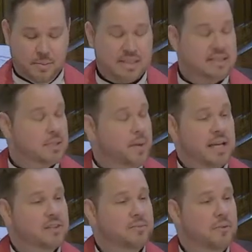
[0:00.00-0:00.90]
But
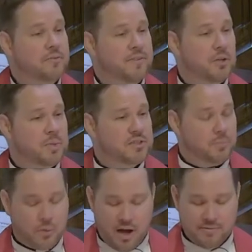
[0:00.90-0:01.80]
despite the fulfillment
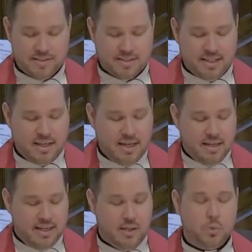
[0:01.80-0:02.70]
of prophecy,
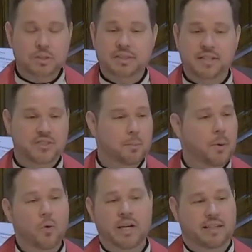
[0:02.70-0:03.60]
he will
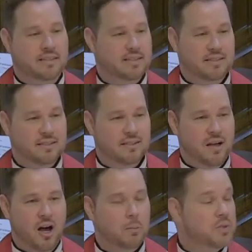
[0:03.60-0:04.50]
disappoint
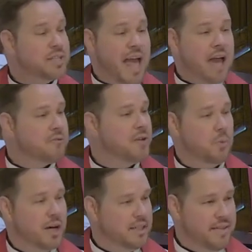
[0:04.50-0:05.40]
almost
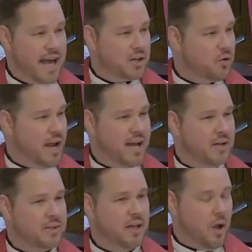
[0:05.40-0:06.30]
everyone in that
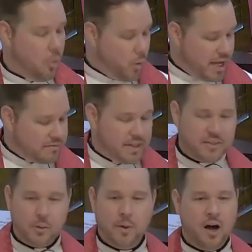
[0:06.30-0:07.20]
crowd,
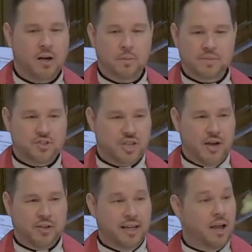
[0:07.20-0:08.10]
waving their palms,
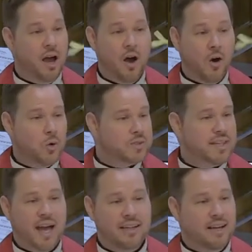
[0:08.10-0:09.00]
shouting,
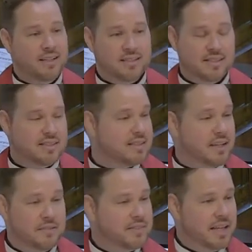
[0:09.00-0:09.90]
Hosanna to the
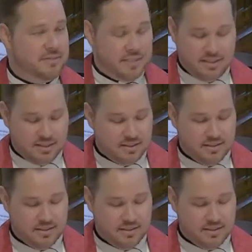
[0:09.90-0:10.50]
Son of David.